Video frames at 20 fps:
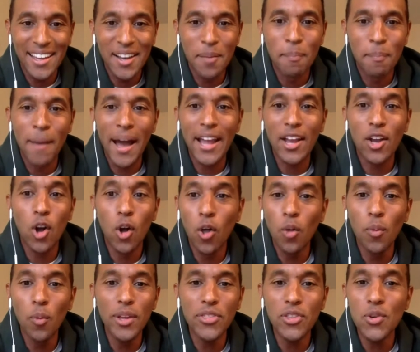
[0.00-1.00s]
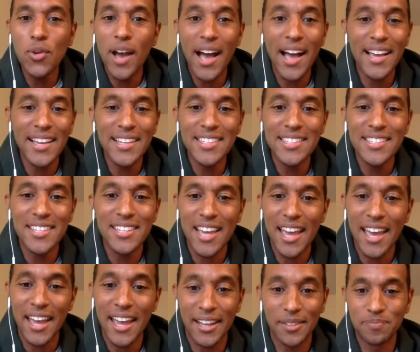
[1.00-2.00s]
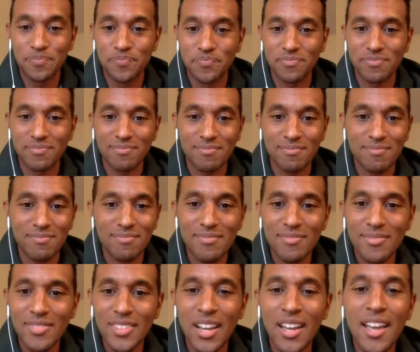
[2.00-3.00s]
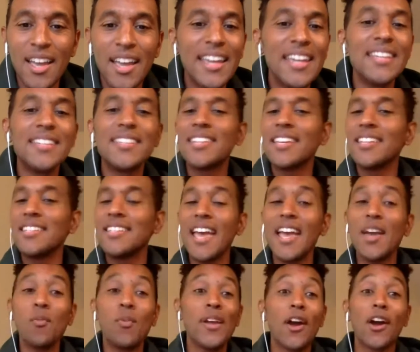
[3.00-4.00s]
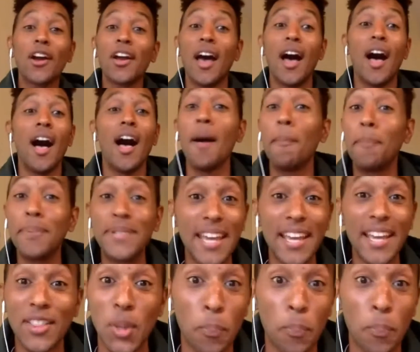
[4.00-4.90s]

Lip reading: my goal with you guys today is we are going to update the